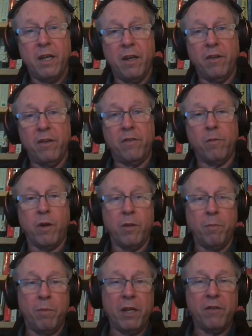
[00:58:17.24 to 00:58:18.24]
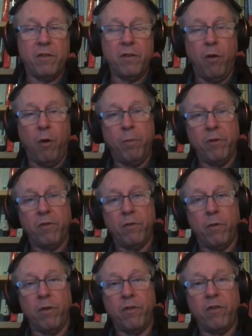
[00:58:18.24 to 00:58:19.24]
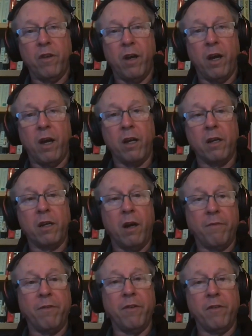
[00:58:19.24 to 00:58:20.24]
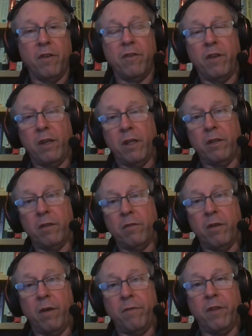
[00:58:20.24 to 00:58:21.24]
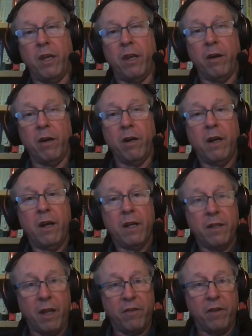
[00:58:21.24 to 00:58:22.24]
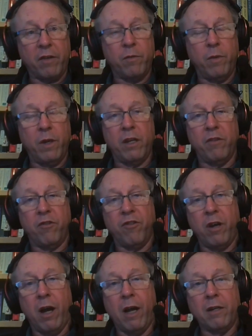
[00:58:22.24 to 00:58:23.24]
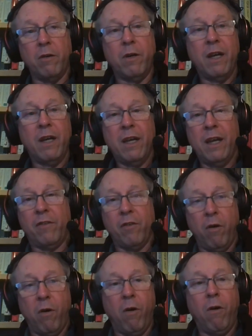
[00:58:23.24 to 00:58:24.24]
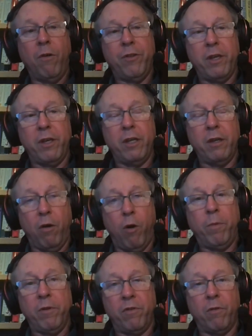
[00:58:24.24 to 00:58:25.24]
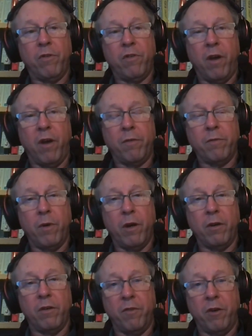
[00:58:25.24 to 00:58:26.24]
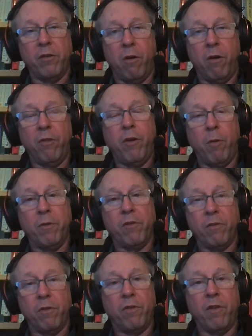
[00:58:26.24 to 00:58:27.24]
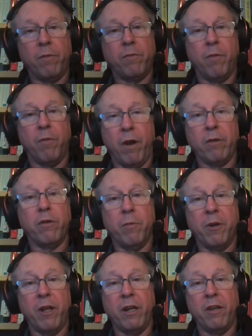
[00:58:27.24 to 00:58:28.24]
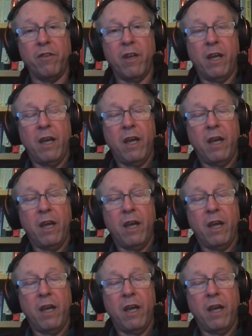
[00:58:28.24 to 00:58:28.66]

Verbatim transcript: is one of the biggest open source uh, conferences in of the year. That's next week in Chicago. It's all the open source software devoted to all the open source software around Kubernetes.